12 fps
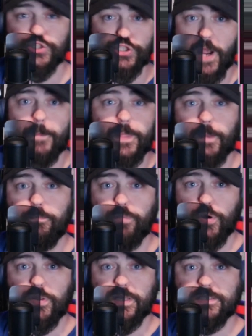stop the
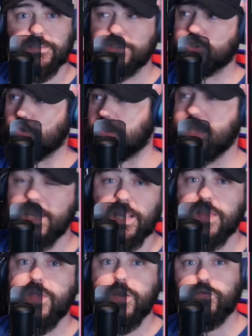bullets so he
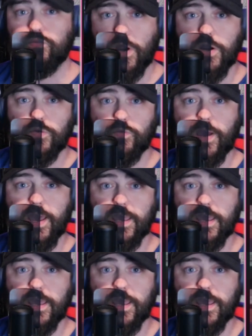can then run away.